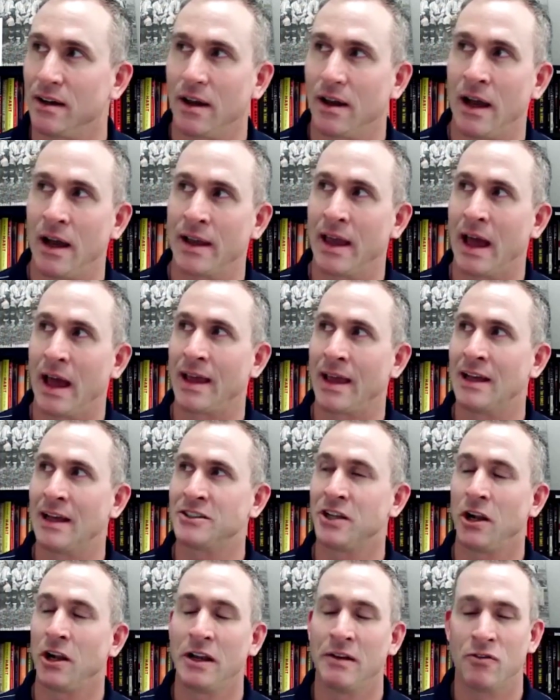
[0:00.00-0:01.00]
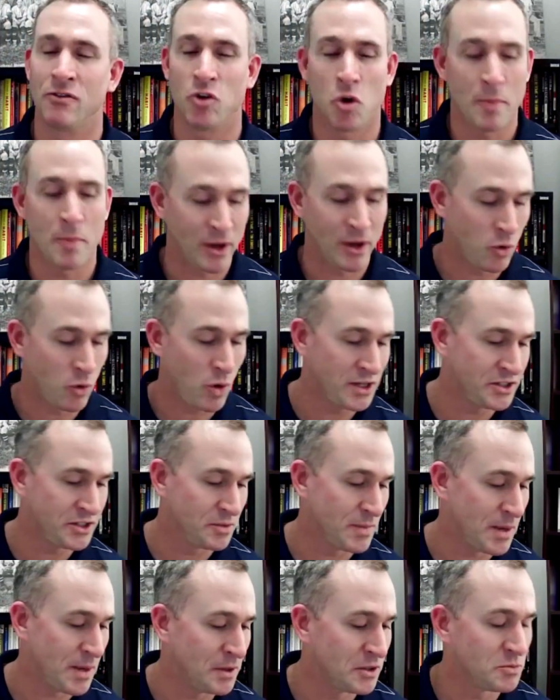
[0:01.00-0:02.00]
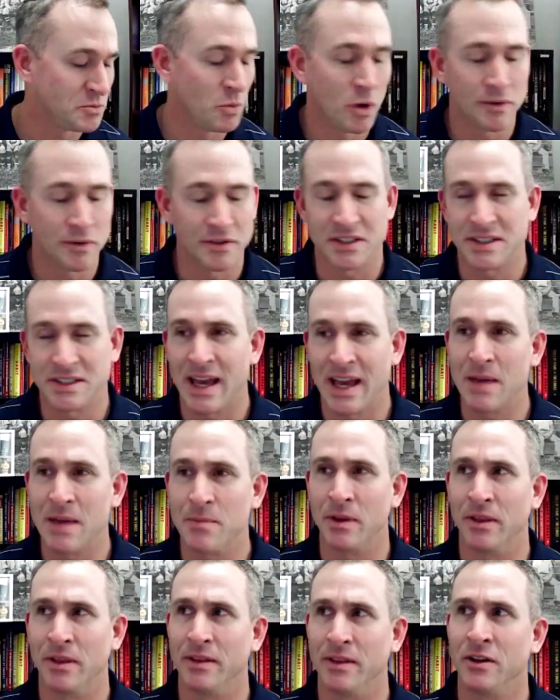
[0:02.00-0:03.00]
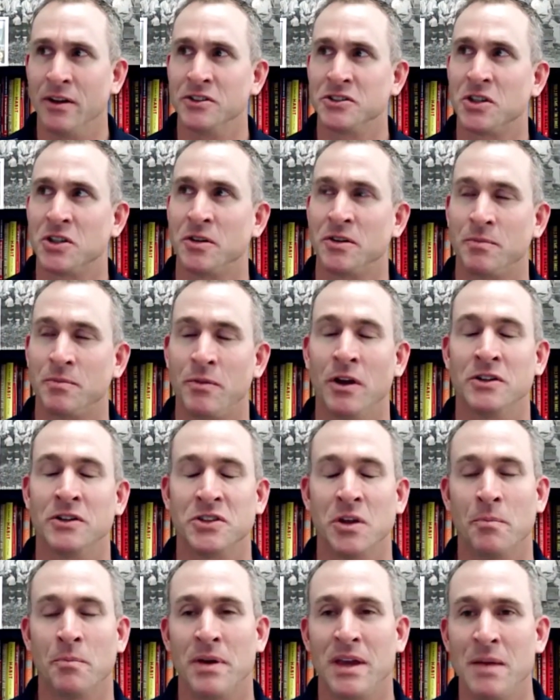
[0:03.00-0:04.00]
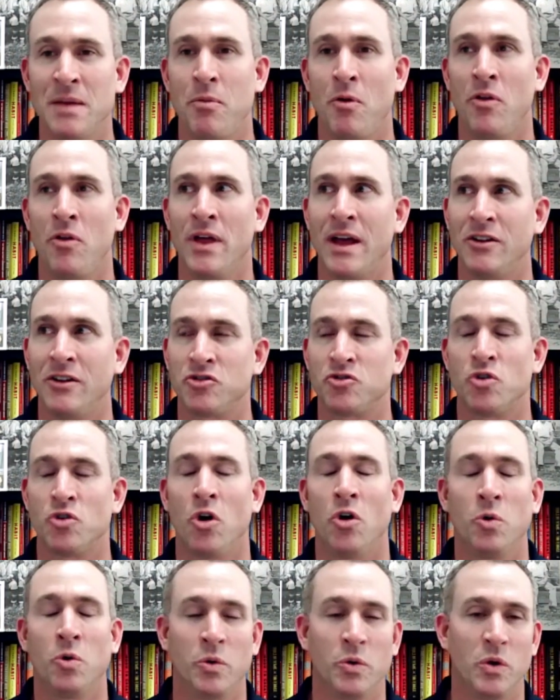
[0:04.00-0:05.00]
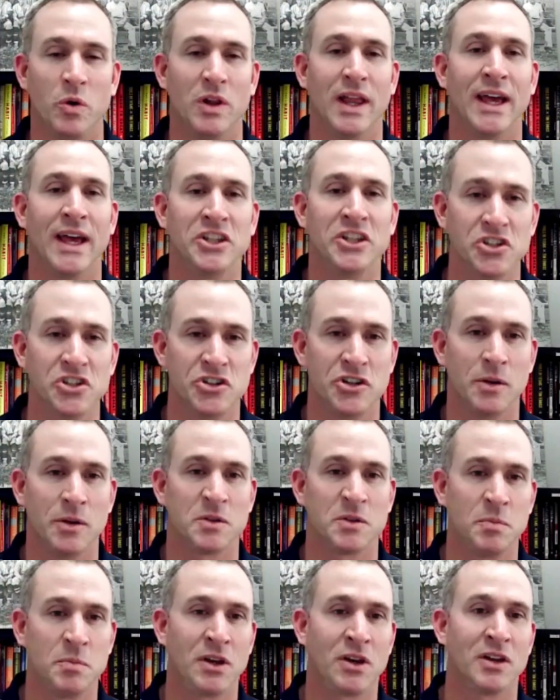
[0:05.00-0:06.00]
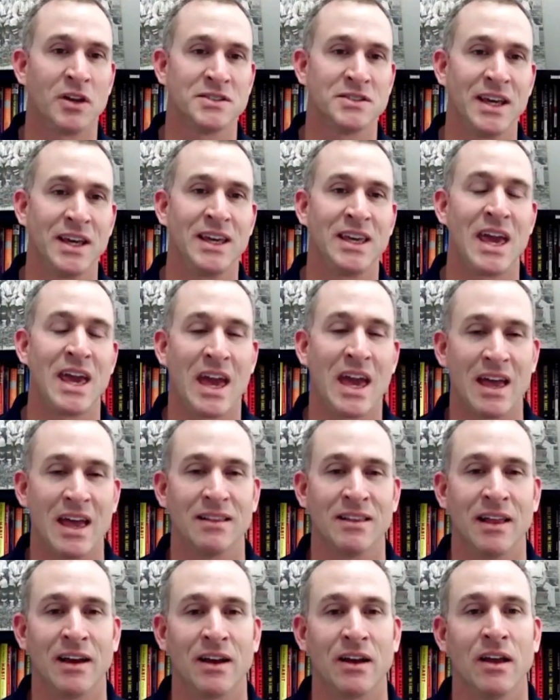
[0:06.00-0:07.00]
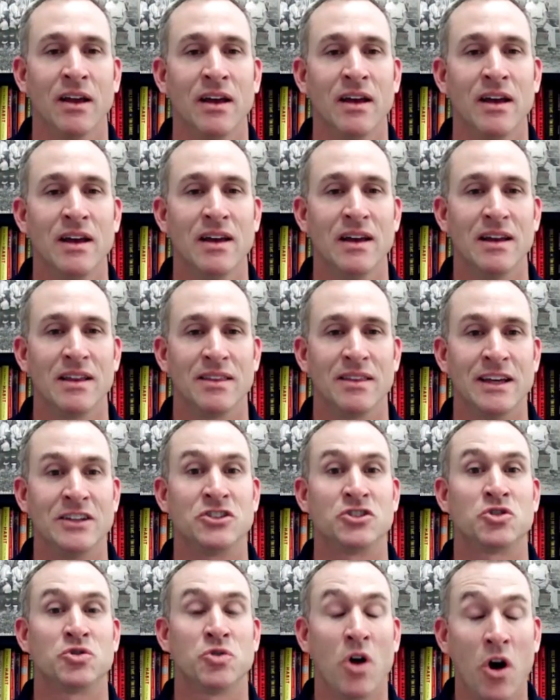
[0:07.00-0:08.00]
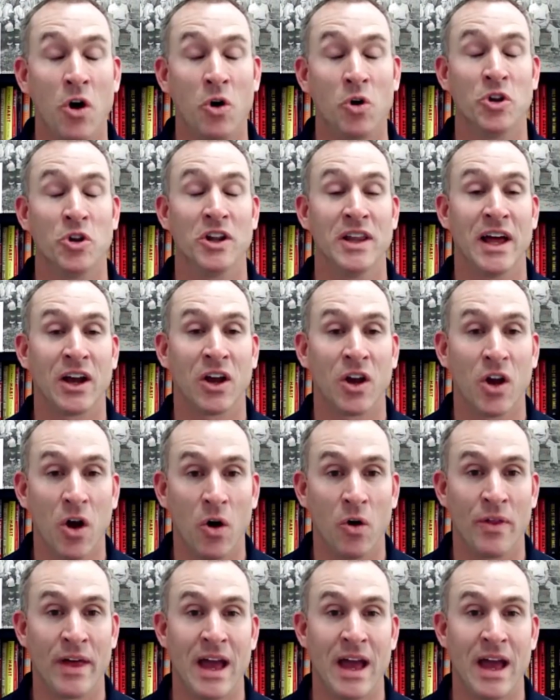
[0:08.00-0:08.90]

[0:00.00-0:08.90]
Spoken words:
I guess I don't even know my question. Maybe it's more of a statement that there's the people that struggle in relationships because they struggle to let go.